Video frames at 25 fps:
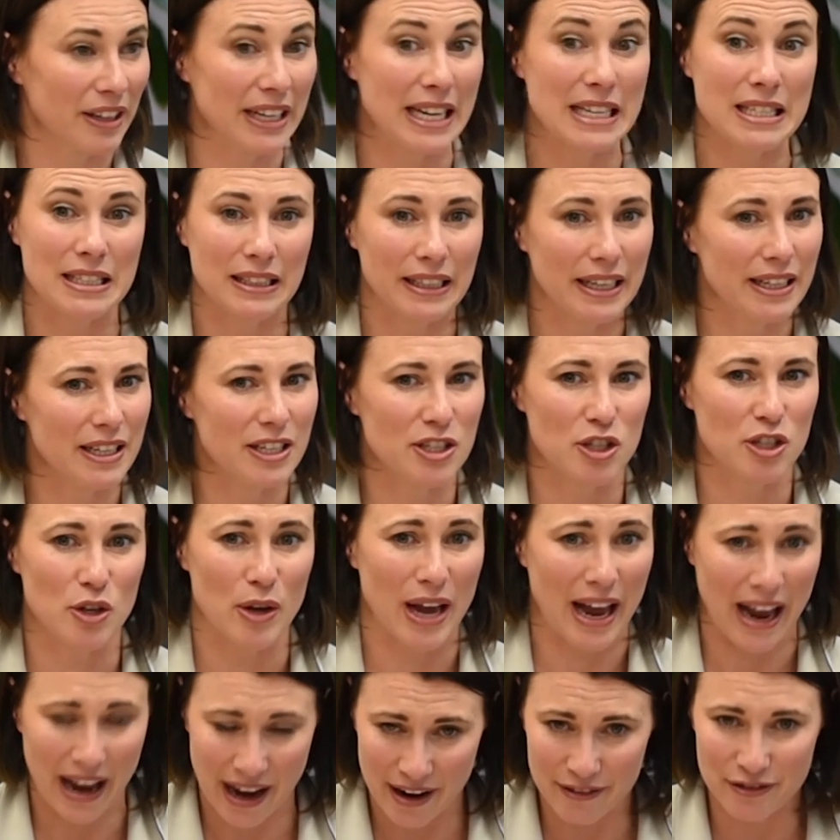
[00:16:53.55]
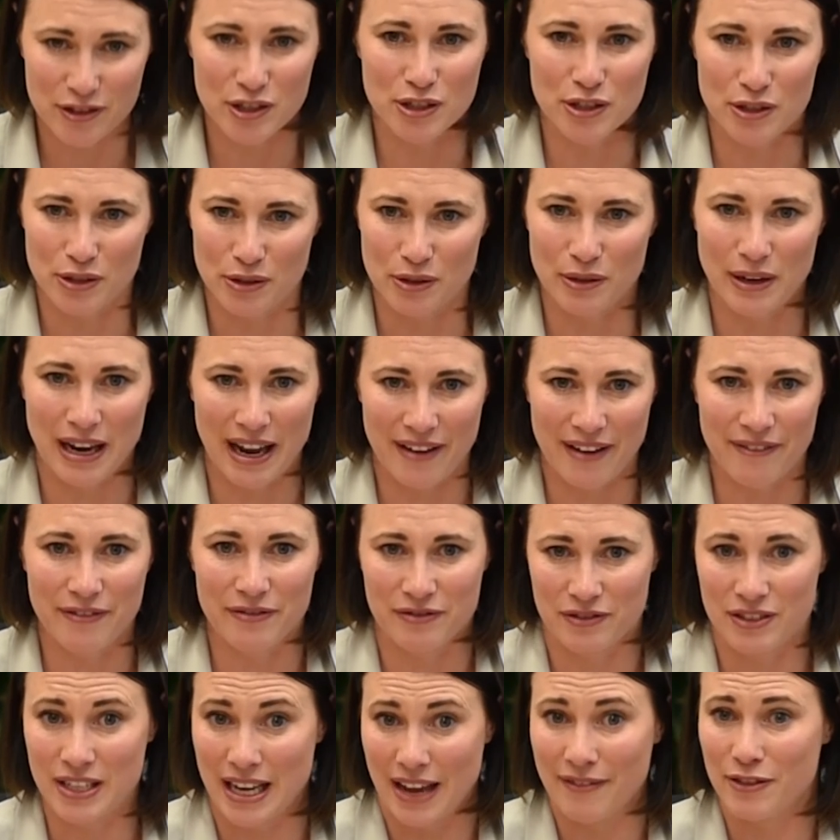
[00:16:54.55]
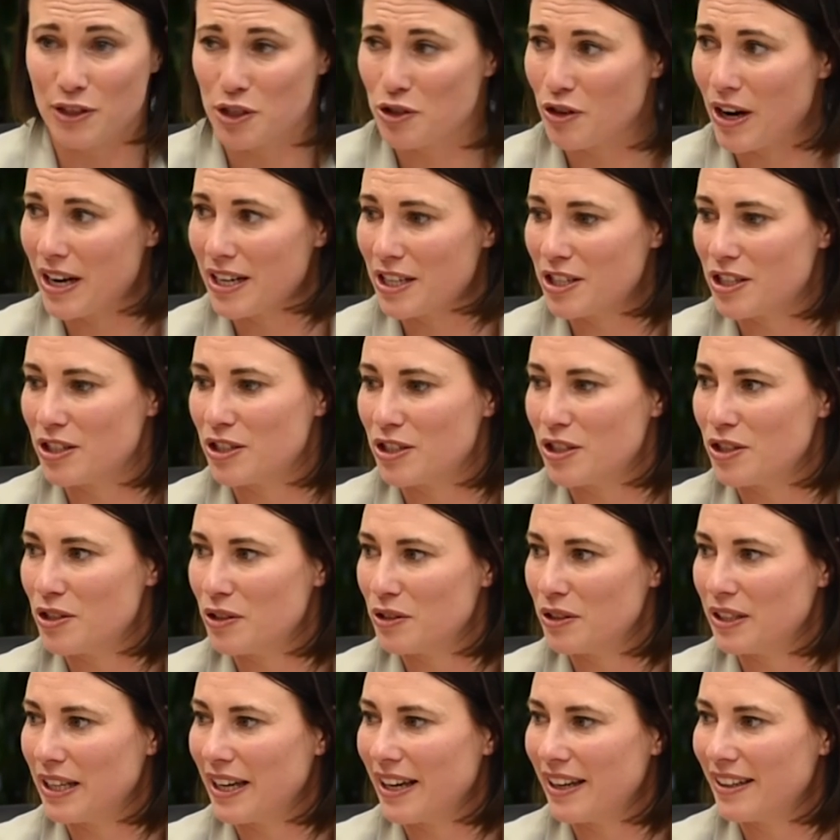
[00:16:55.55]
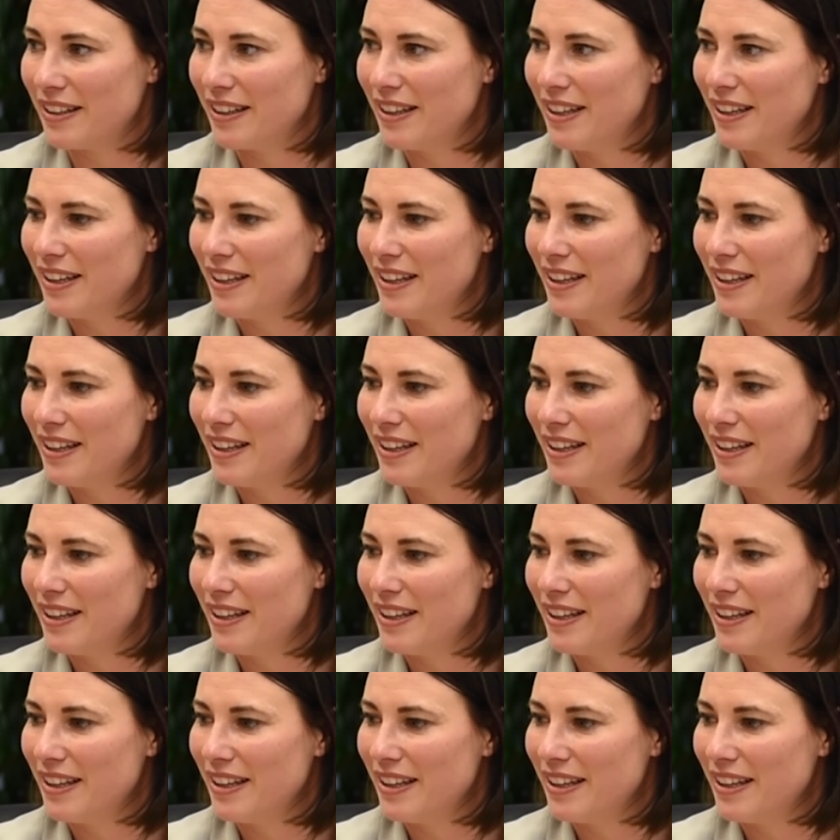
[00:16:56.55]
And as leaders, you have to have a strategy to do that.